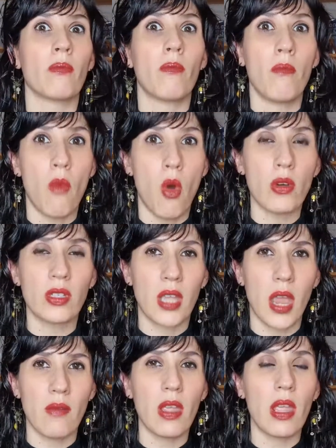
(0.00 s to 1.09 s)
more
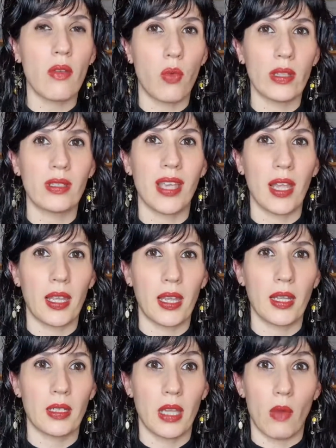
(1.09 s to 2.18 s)
scary if we
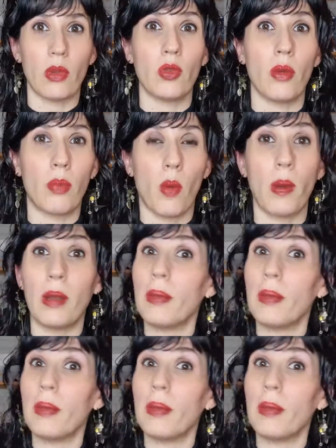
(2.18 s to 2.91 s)
do it properly,